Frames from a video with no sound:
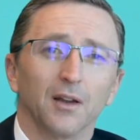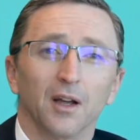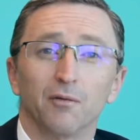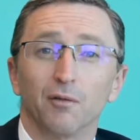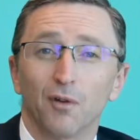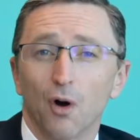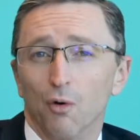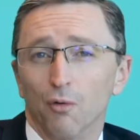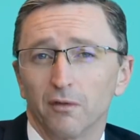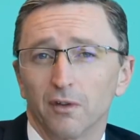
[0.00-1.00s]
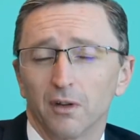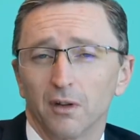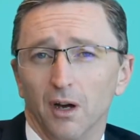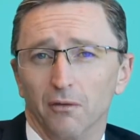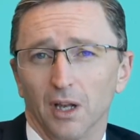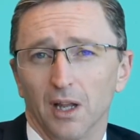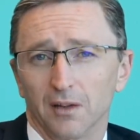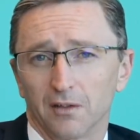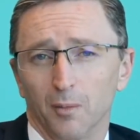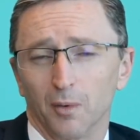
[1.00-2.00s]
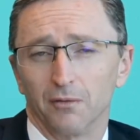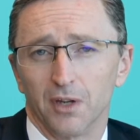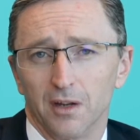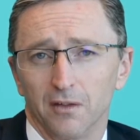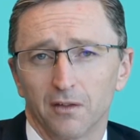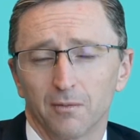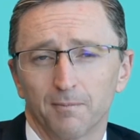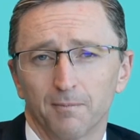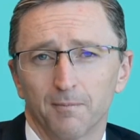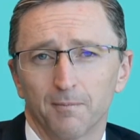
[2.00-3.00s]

and they have evolved over the last couple of years.